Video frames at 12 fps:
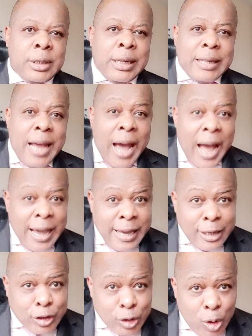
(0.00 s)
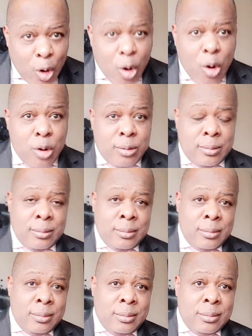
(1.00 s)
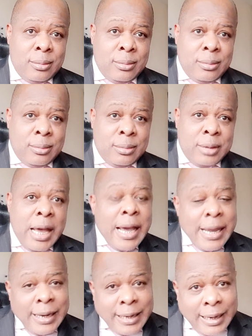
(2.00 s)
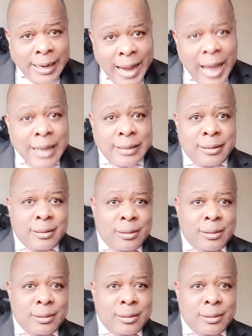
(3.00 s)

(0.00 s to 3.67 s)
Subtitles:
The highest law in the land